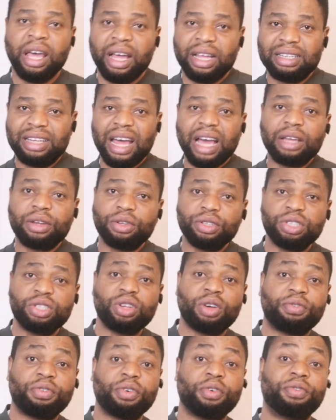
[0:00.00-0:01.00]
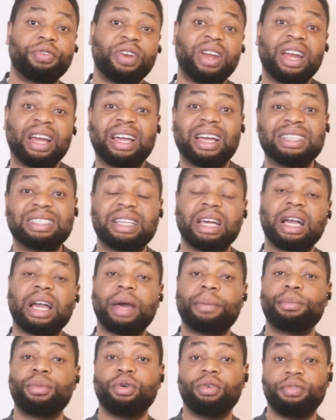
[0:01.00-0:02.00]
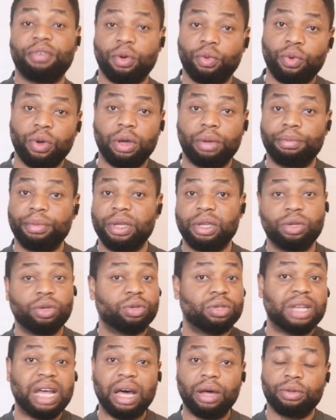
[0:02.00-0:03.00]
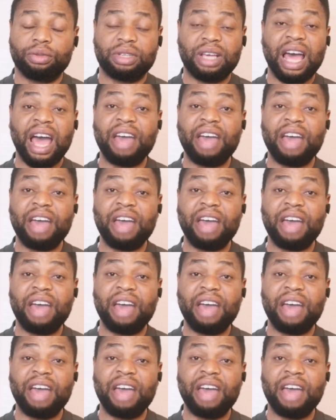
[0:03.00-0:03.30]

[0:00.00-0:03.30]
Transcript: A diagnosis of ovarian cancer can be overwhelming, no doubt.